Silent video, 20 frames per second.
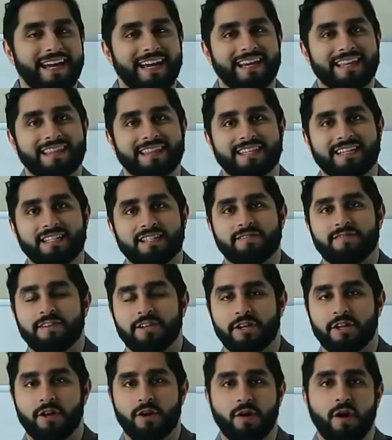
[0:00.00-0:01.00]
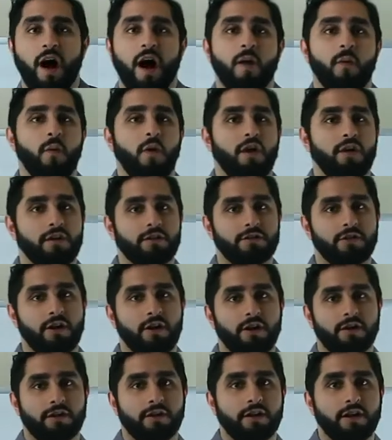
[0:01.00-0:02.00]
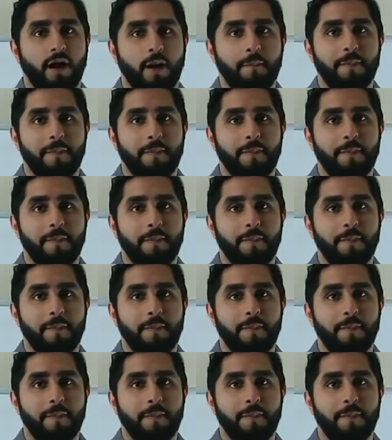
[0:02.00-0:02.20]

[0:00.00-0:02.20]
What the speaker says: In this video, I want to talk